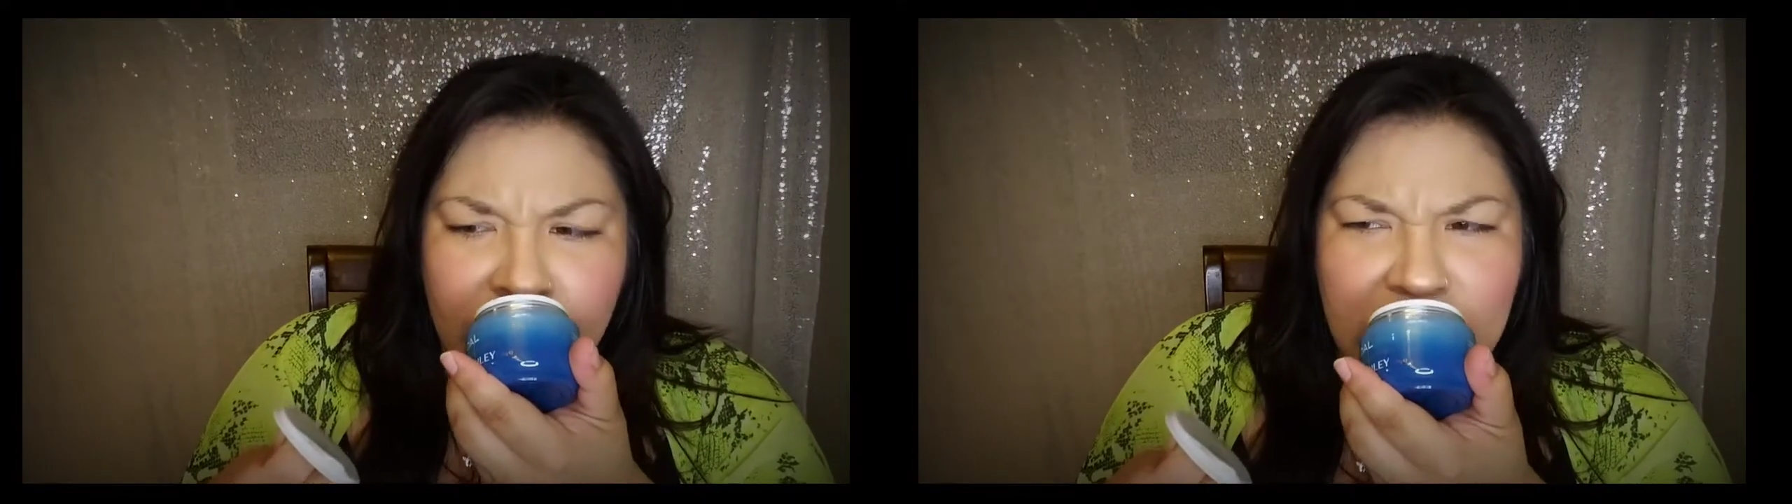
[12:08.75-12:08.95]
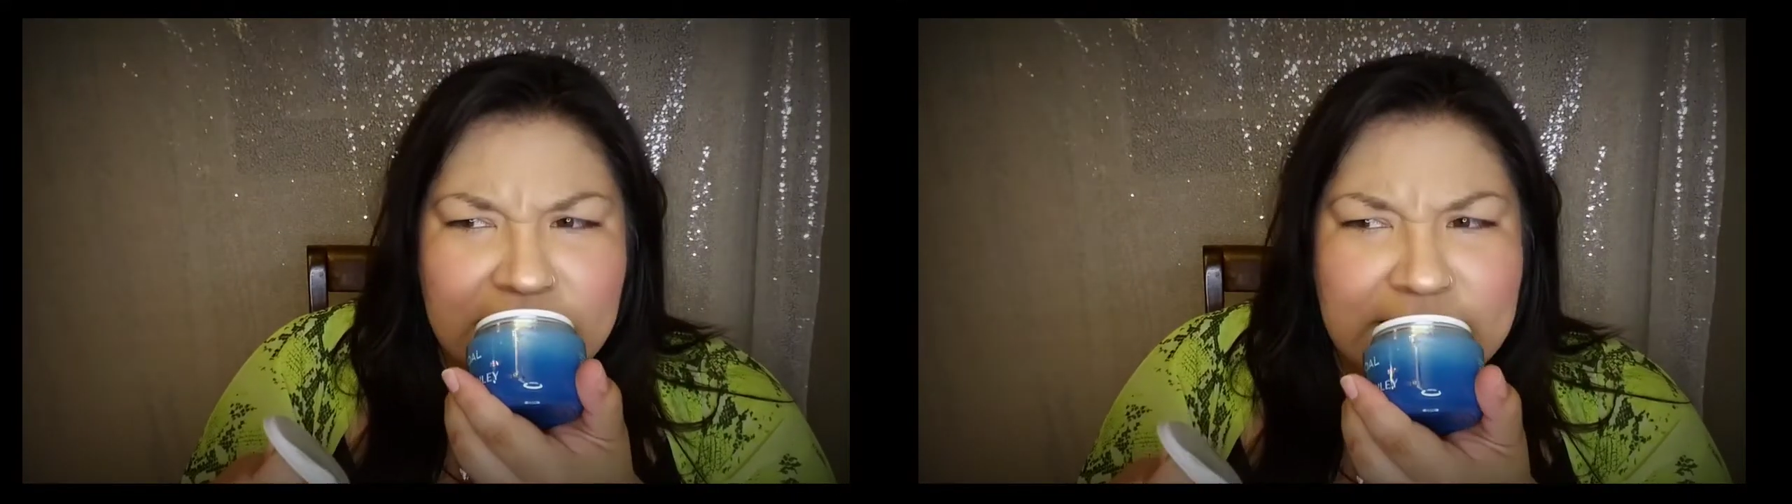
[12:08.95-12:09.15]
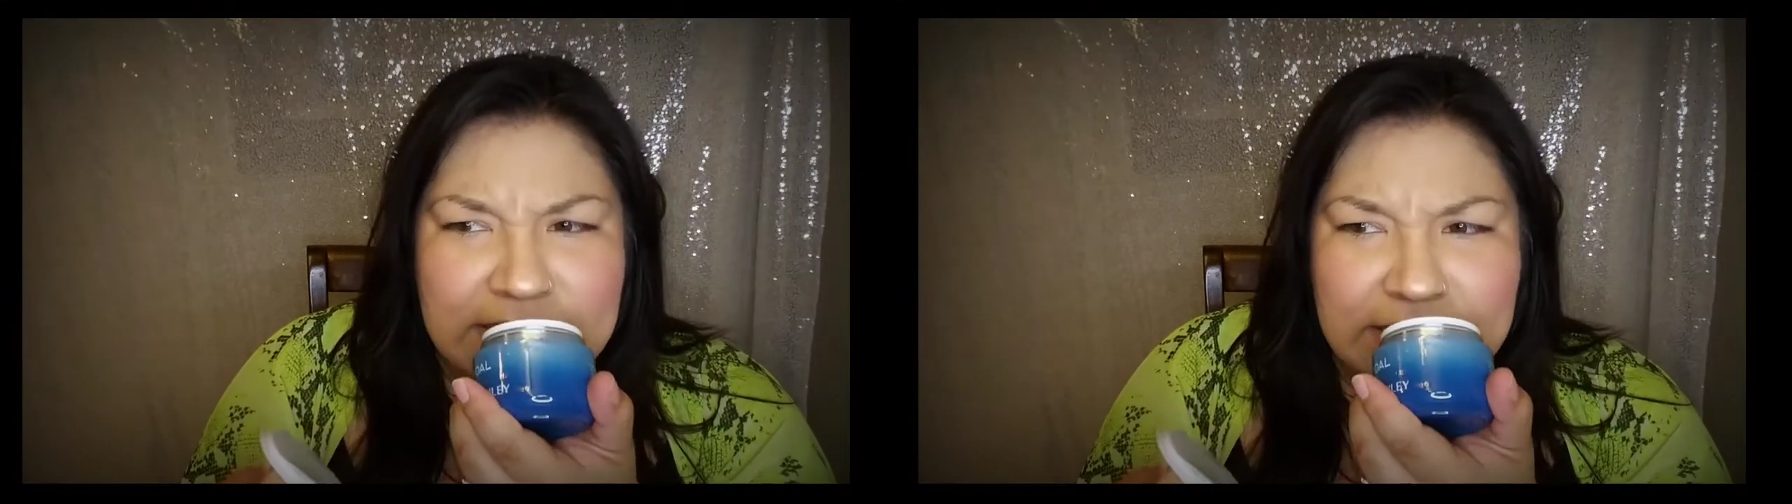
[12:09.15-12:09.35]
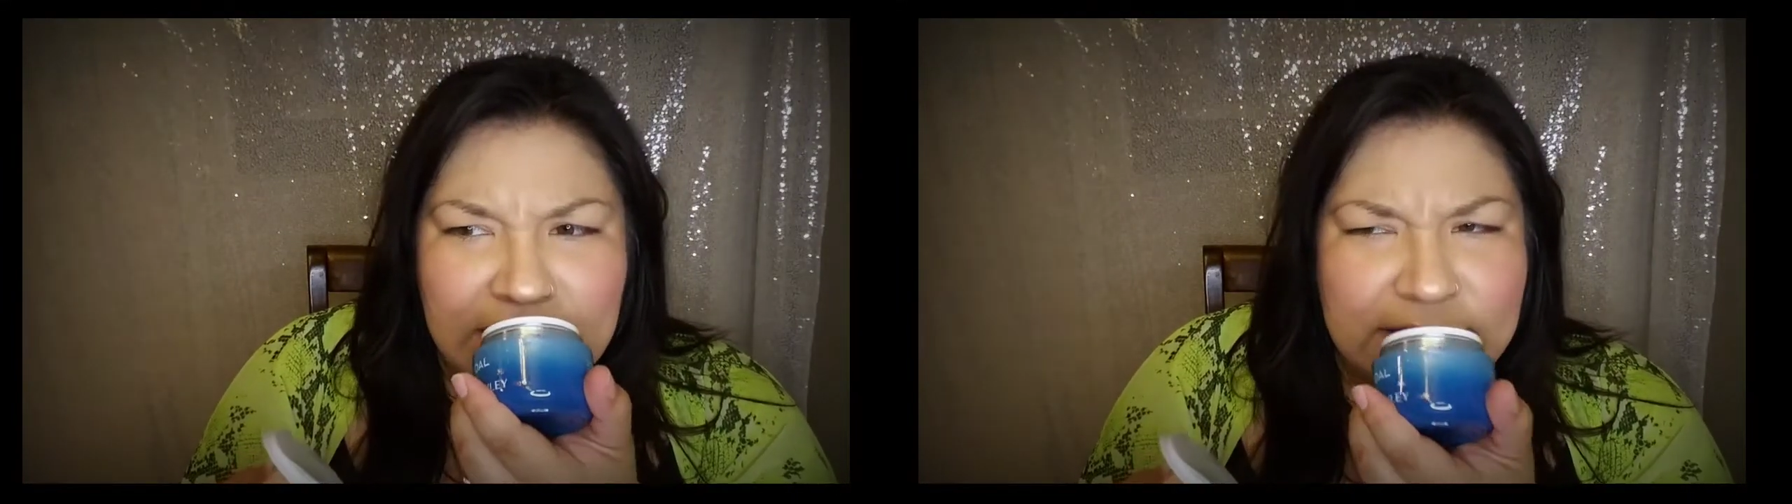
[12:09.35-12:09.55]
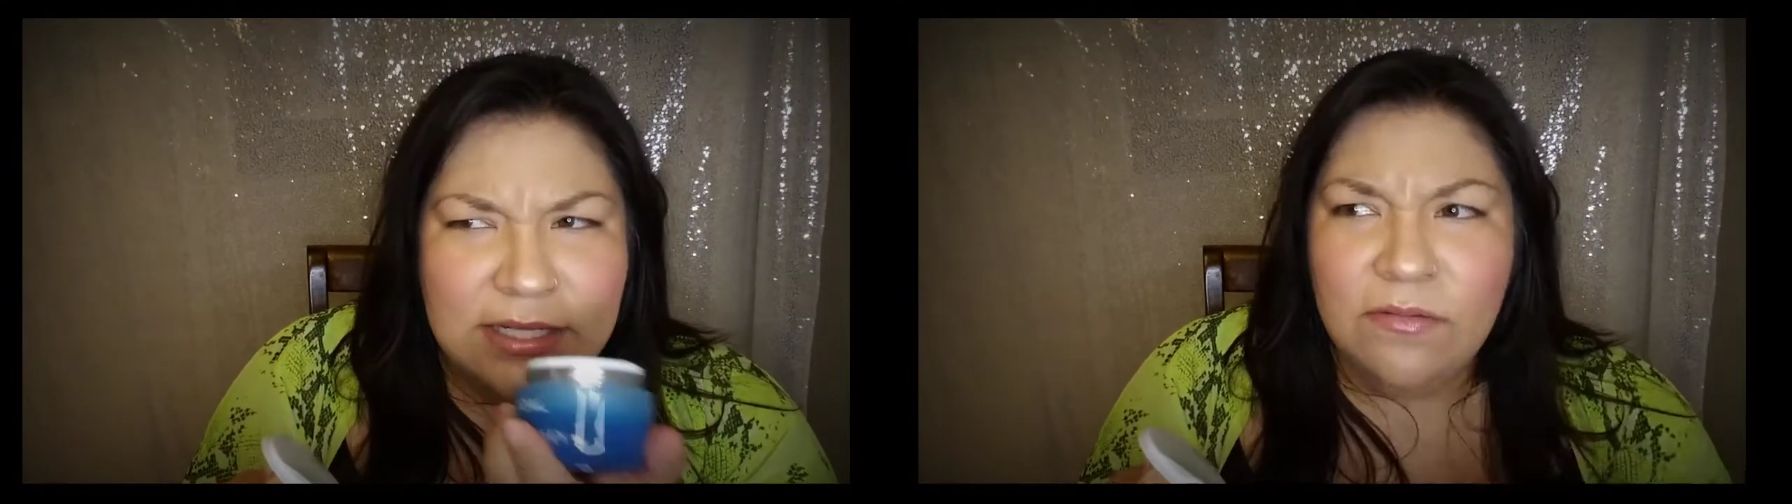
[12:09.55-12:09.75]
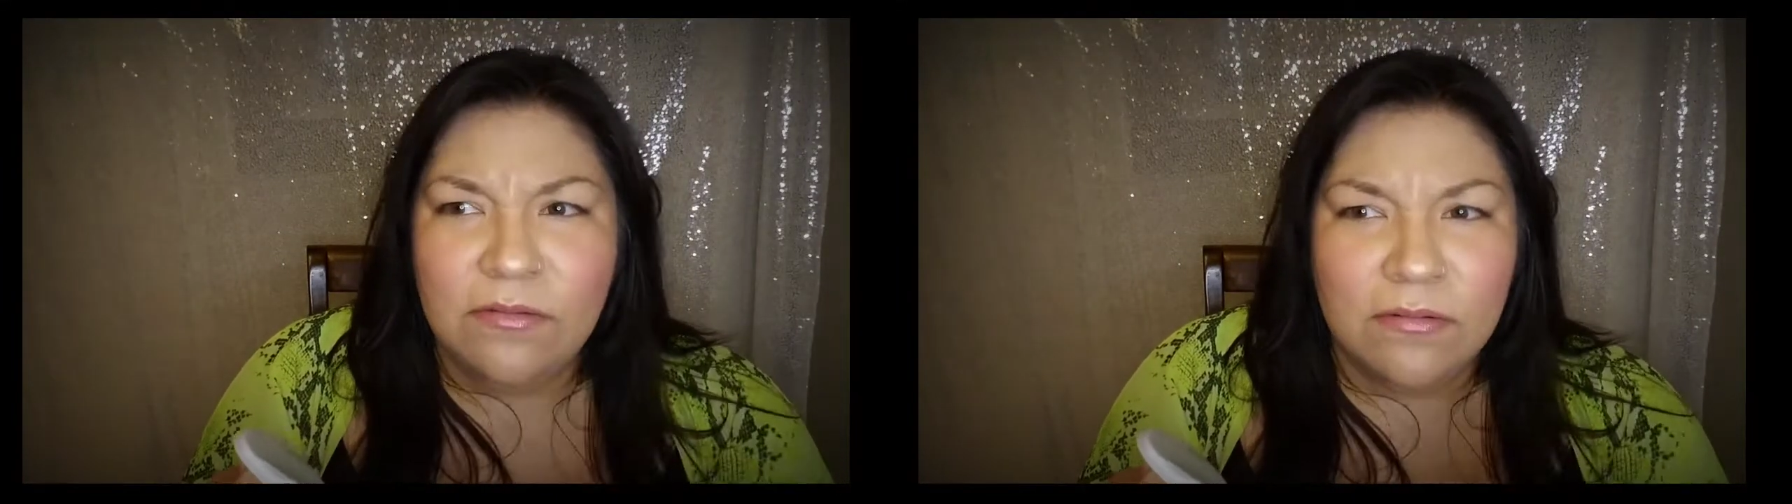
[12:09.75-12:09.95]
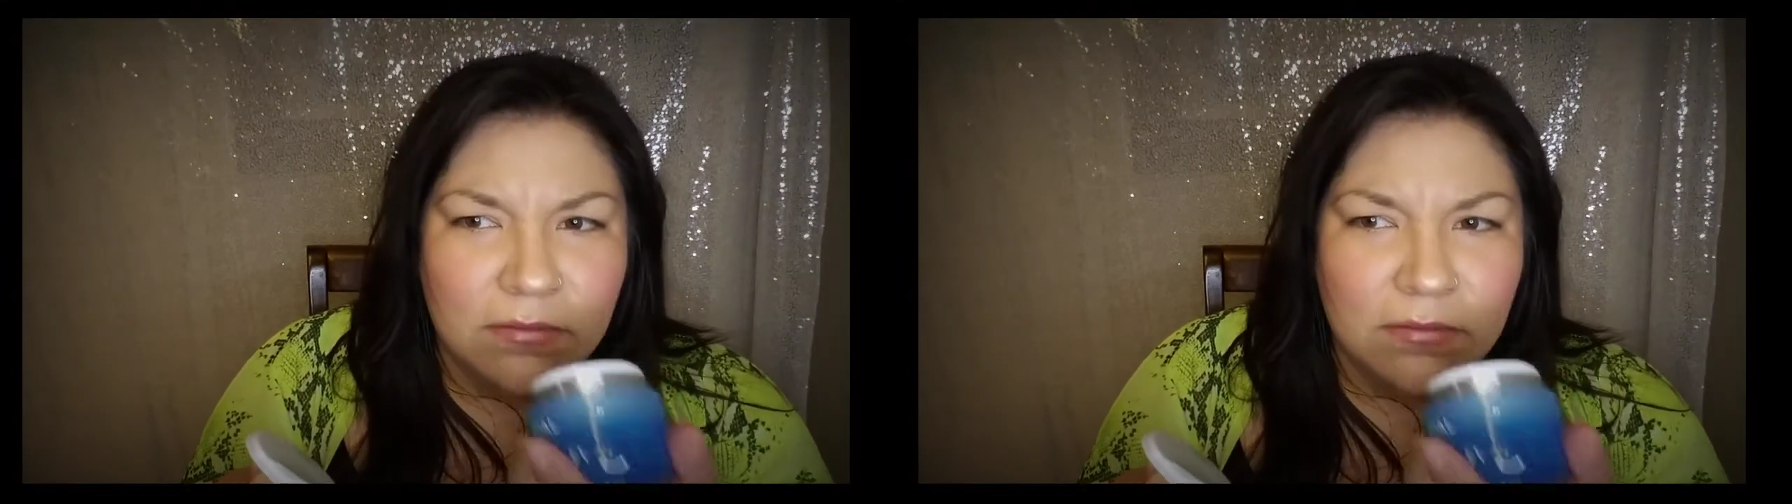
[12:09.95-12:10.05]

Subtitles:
It doesn't